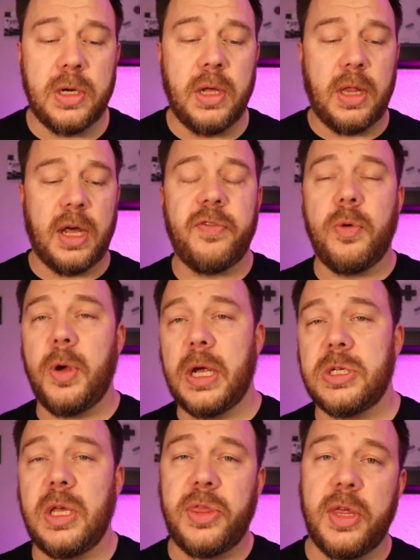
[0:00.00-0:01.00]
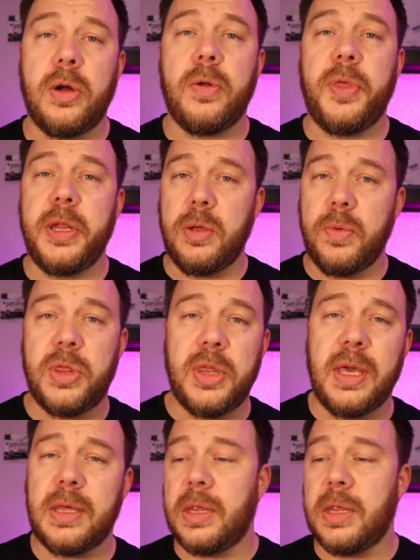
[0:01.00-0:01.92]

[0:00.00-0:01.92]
A lot of them are actually thinner than you would think,